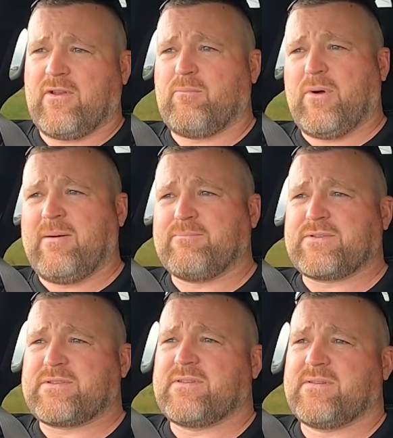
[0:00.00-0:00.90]
little
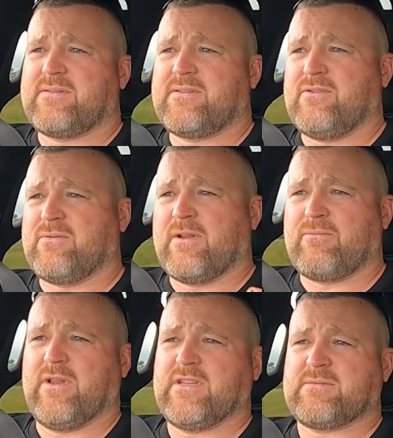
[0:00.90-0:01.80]
bumps, you'll get
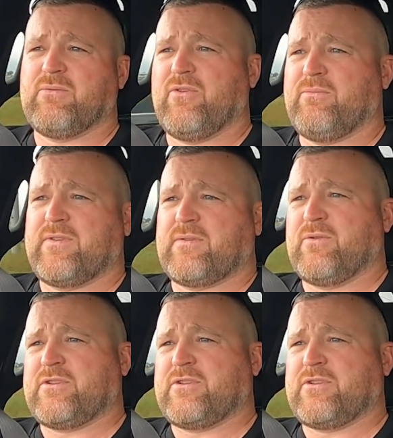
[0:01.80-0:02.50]
really smooth bits of